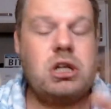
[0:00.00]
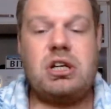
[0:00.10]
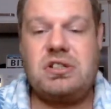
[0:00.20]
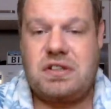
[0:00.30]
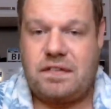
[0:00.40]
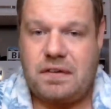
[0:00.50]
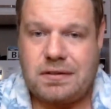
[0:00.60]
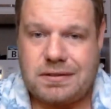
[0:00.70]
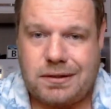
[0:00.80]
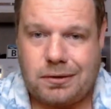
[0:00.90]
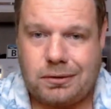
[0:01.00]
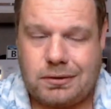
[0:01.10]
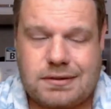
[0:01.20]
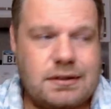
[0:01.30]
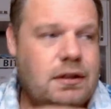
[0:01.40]
She feels
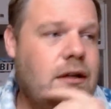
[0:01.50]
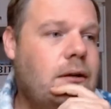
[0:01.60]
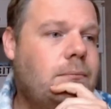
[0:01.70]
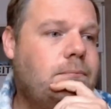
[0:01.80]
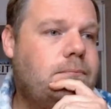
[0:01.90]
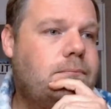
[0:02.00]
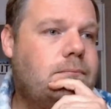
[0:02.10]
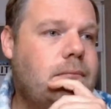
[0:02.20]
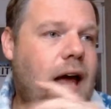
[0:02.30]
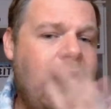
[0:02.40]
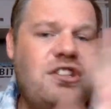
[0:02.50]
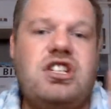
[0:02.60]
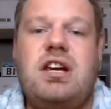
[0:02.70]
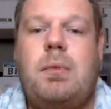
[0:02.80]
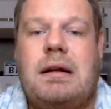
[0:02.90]
guilt, and
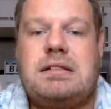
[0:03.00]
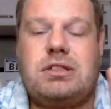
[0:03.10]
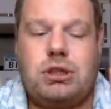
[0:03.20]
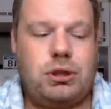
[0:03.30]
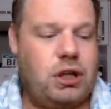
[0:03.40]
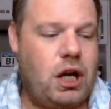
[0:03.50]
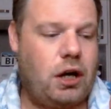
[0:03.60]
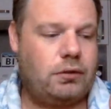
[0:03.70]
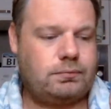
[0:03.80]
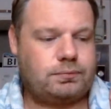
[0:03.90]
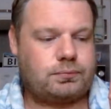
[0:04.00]
she wants to,